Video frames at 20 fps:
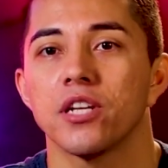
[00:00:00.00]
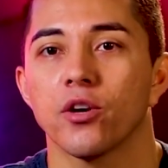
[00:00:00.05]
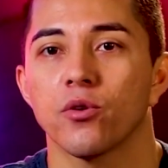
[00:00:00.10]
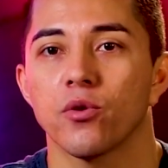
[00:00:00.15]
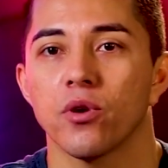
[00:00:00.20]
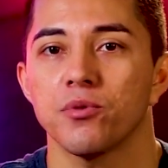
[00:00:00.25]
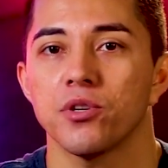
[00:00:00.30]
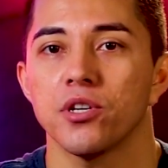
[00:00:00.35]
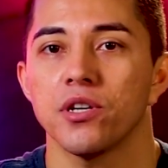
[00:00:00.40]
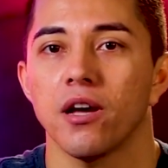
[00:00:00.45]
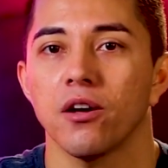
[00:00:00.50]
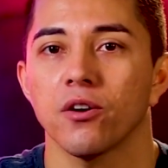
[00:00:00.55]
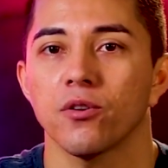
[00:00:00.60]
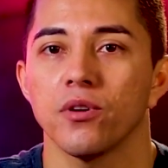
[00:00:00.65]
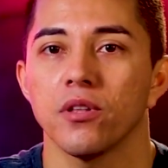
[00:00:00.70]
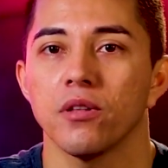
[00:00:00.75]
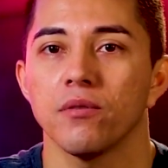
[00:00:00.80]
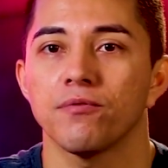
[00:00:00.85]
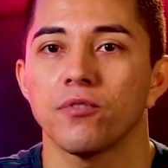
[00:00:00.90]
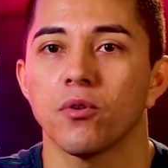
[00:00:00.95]
encryption
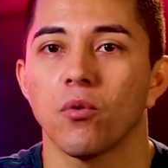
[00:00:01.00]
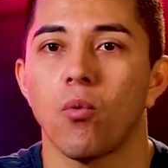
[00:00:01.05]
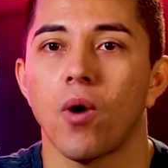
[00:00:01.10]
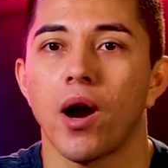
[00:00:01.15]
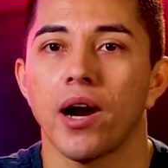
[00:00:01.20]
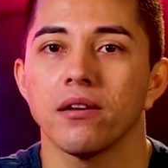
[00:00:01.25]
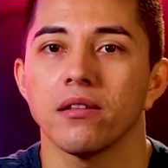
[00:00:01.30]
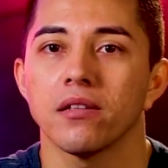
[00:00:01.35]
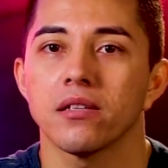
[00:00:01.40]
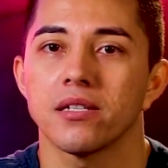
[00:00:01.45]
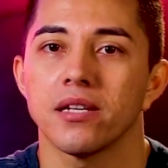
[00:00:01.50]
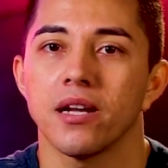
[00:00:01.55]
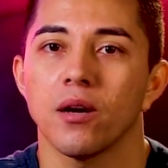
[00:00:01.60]
algorithm for wireless